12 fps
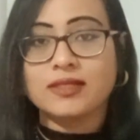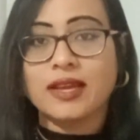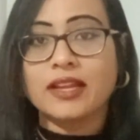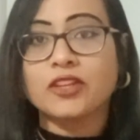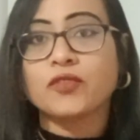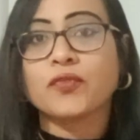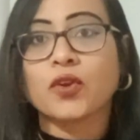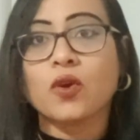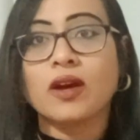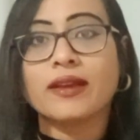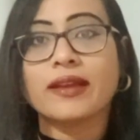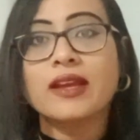and if you are
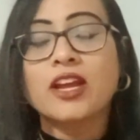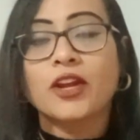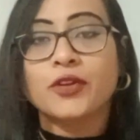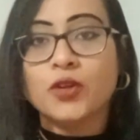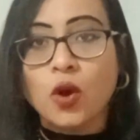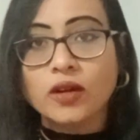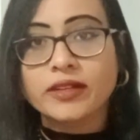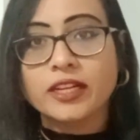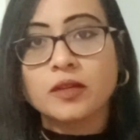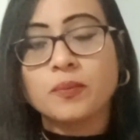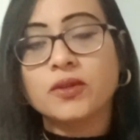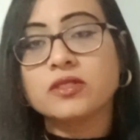a doctorate
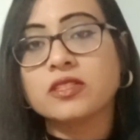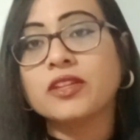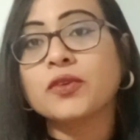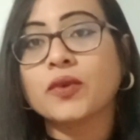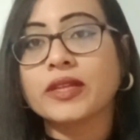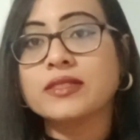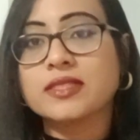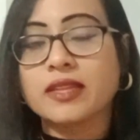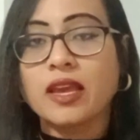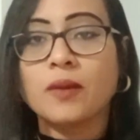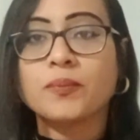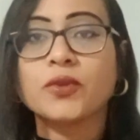person, you can stay
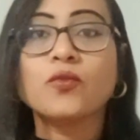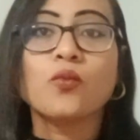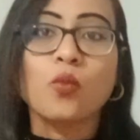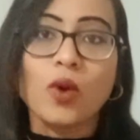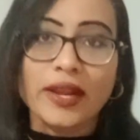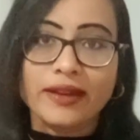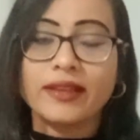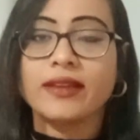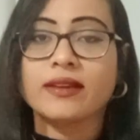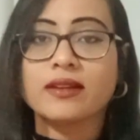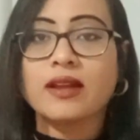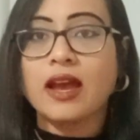up to 1
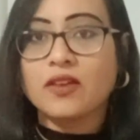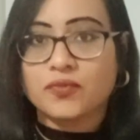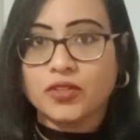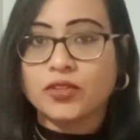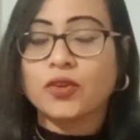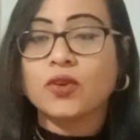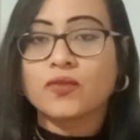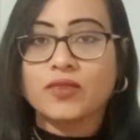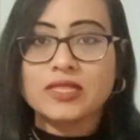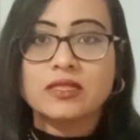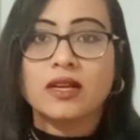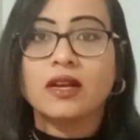year after your
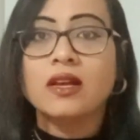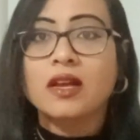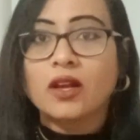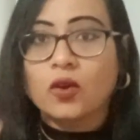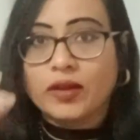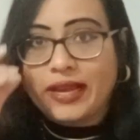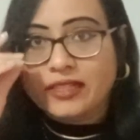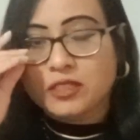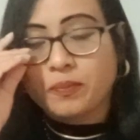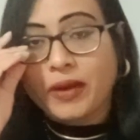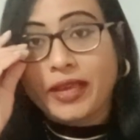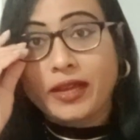visa got
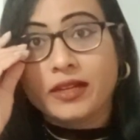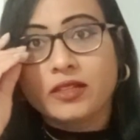expired.